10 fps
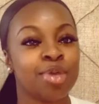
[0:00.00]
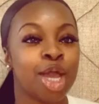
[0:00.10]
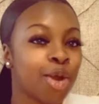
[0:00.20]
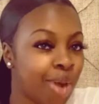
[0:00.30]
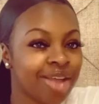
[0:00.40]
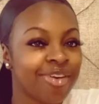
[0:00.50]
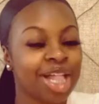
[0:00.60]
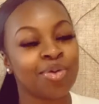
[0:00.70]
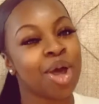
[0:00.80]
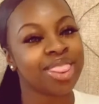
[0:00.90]
a quick
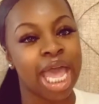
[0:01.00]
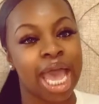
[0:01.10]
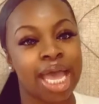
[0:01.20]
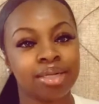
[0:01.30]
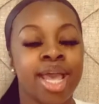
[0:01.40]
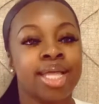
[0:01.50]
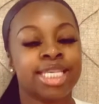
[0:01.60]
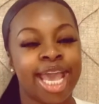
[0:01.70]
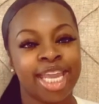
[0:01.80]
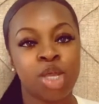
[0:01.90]
follow on that. To
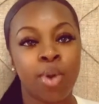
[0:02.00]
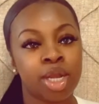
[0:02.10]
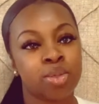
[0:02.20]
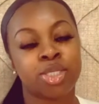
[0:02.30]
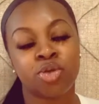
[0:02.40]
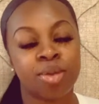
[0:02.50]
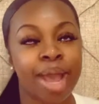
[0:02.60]
anyone who's new to my